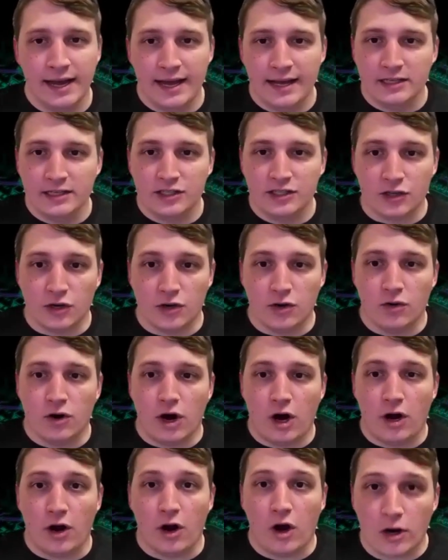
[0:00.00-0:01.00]

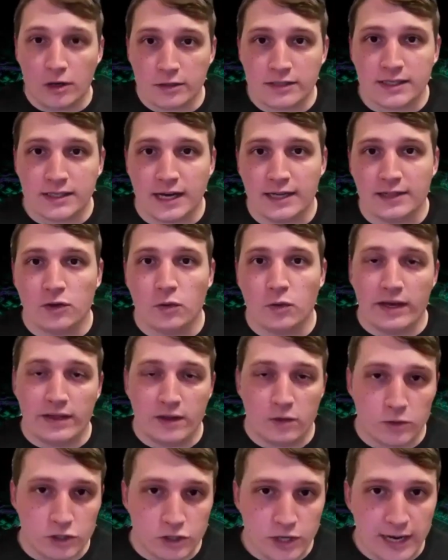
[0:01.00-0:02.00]
So on our side, the way
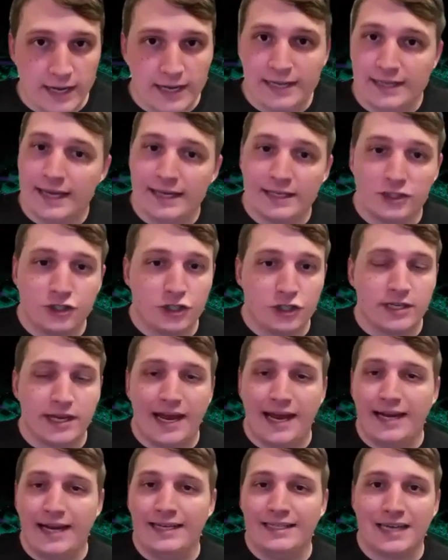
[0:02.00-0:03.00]
that we're tracking that is just
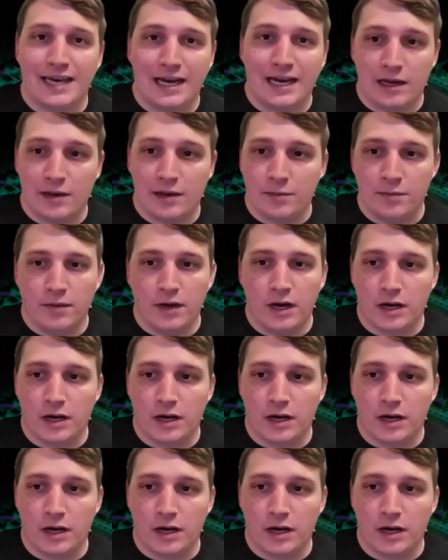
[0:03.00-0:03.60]
anytime